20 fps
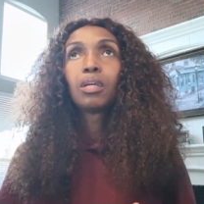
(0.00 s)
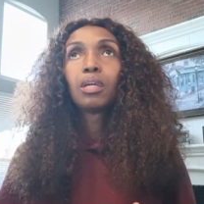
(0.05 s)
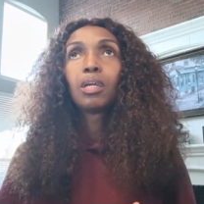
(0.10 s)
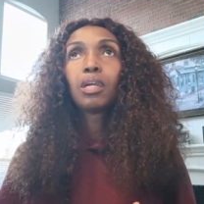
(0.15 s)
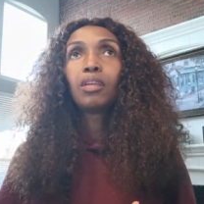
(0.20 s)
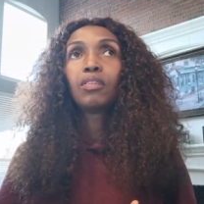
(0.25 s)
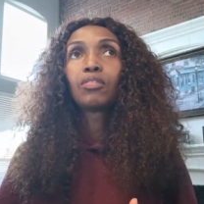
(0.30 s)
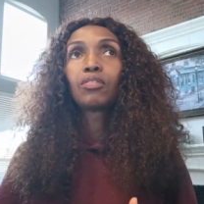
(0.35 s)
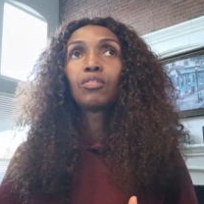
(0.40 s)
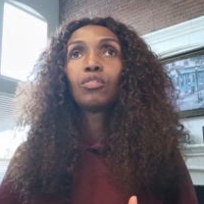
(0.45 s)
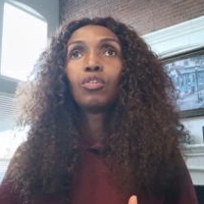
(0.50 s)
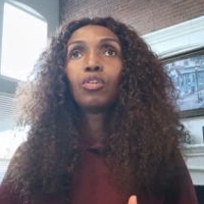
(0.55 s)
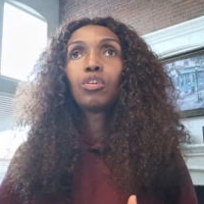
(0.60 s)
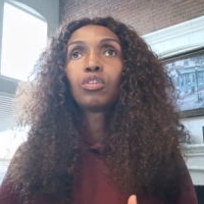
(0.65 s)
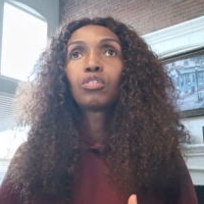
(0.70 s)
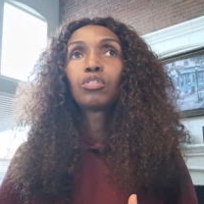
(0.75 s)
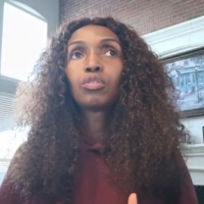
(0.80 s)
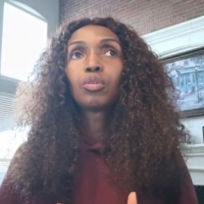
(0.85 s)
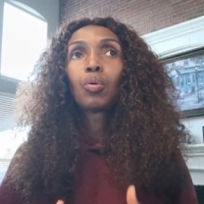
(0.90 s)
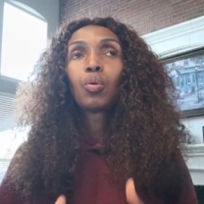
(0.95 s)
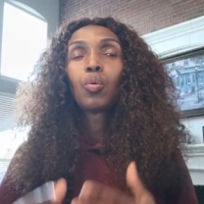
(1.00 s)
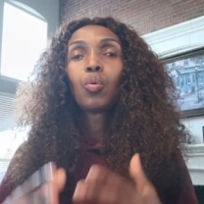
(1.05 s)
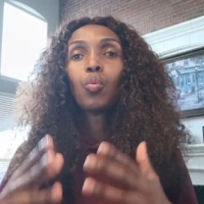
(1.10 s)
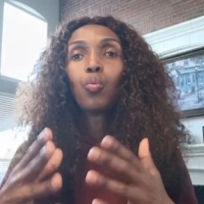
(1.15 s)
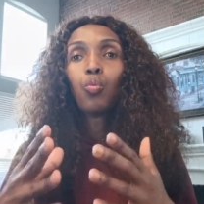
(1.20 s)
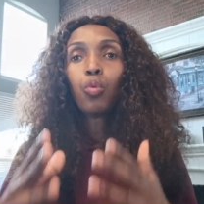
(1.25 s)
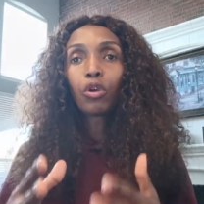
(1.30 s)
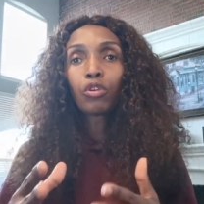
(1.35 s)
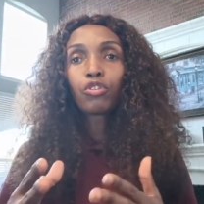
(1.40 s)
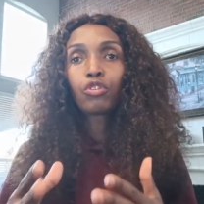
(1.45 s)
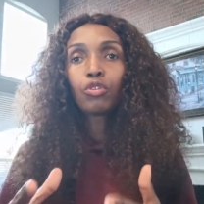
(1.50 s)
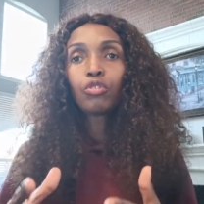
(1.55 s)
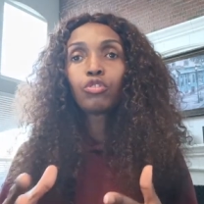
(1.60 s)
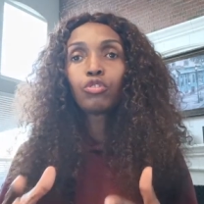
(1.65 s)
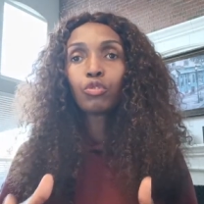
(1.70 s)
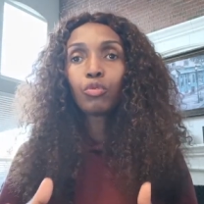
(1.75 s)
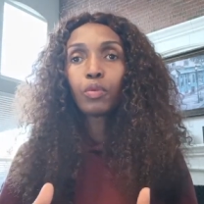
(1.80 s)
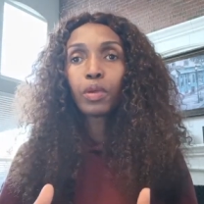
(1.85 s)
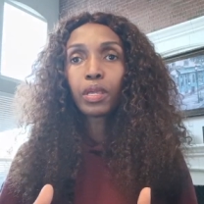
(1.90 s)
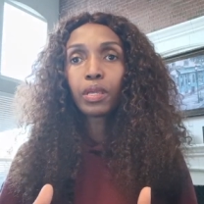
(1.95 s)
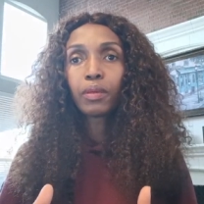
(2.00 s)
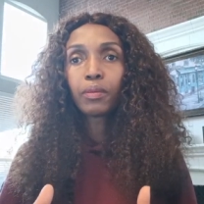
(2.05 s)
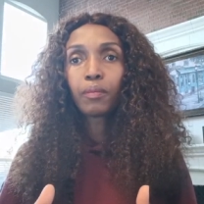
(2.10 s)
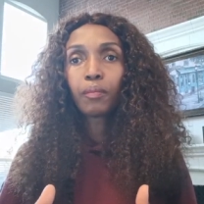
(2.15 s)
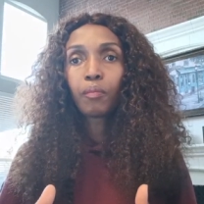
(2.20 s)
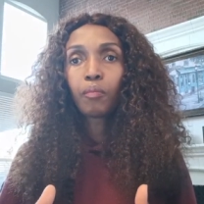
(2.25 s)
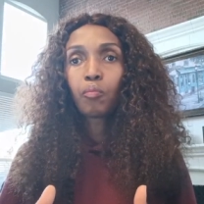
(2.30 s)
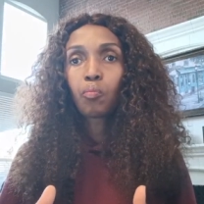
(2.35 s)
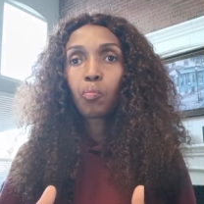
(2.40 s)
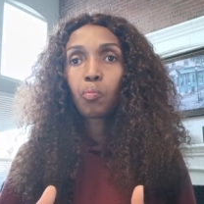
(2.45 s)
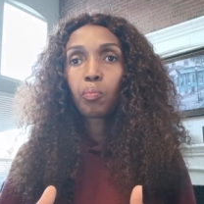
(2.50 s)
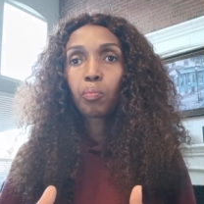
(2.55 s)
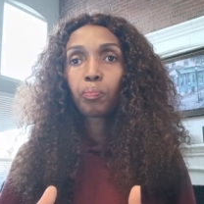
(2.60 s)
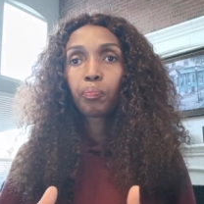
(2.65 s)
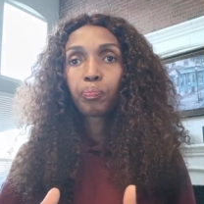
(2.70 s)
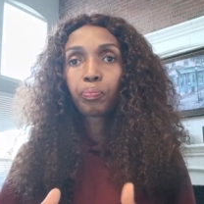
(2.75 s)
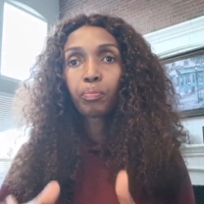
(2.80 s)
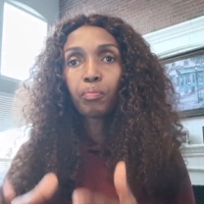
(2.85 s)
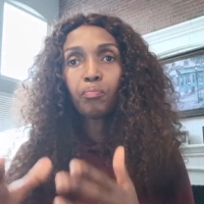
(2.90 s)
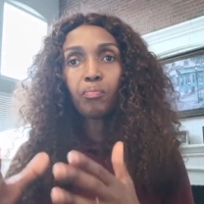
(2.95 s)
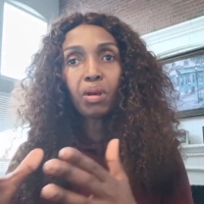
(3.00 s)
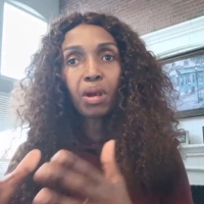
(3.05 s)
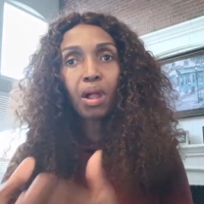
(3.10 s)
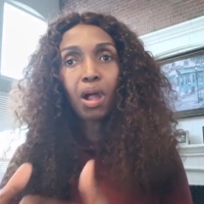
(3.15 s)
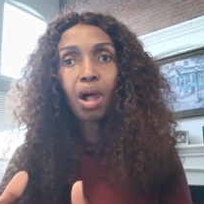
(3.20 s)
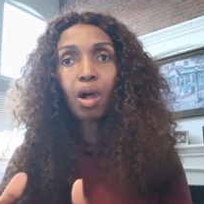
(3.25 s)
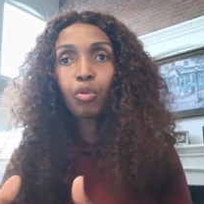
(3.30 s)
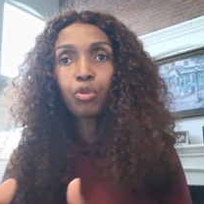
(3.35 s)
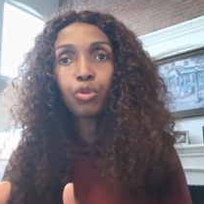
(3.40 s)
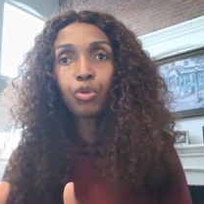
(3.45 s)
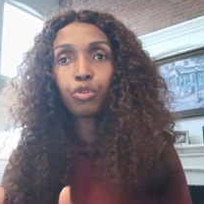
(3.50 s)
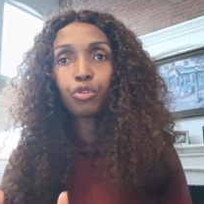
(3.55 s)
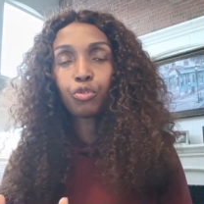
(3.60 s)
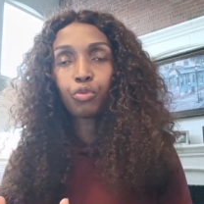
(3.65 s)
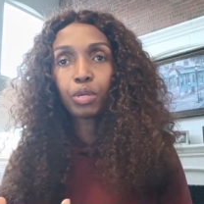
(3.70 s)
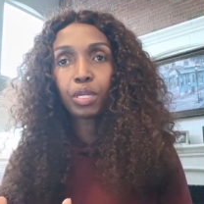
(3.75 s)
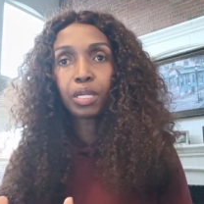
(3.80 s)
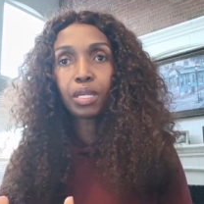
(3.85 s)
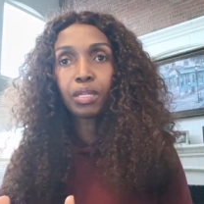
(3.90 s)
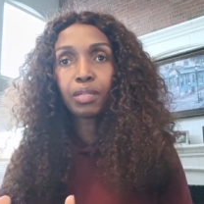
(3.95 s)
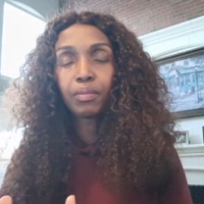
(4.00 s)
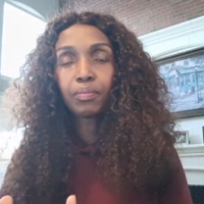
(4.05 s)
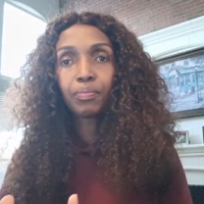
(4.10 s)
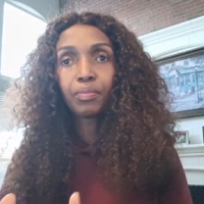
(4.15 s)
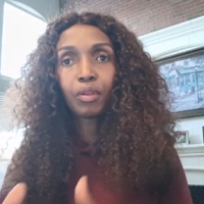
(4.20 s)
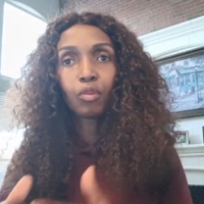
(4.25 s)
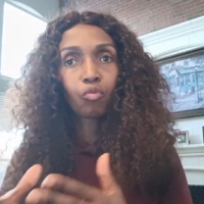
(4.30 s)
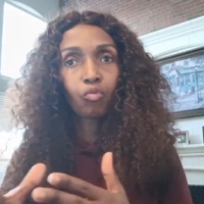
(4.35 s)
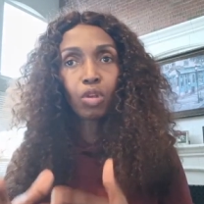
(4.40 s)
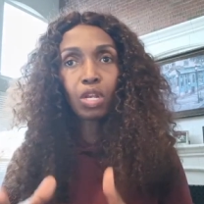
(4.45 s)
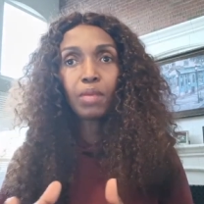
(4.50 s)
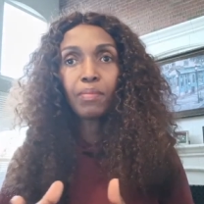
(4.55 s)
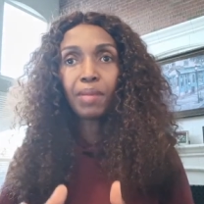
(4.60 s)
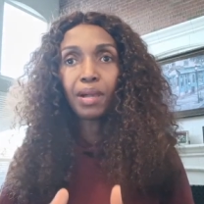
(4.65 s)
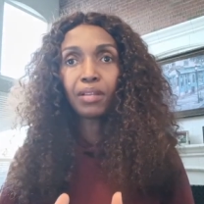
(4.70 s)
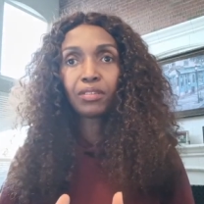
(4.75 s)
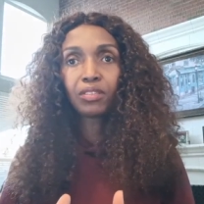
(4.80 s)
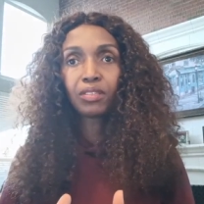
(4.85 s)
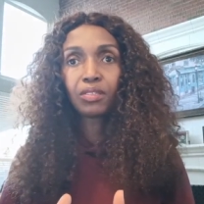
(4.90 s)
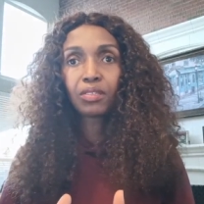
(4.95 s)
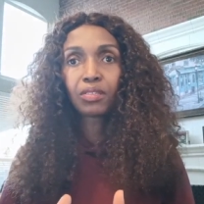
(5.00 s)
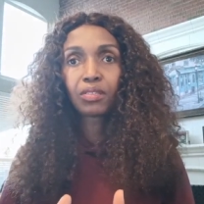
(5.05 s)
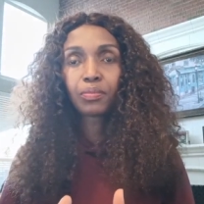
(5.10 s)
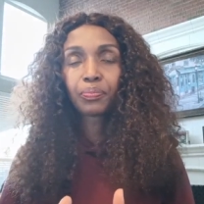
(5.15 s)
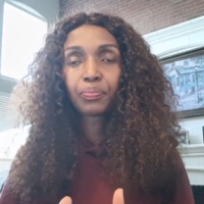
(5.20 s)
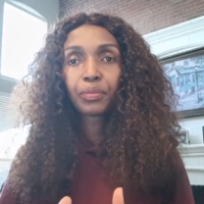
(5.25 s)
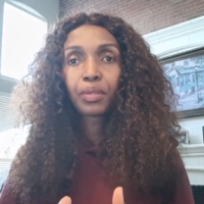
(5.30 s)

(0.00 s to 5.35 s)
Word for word: It's not what you're doing, but how you're doing it that really matters.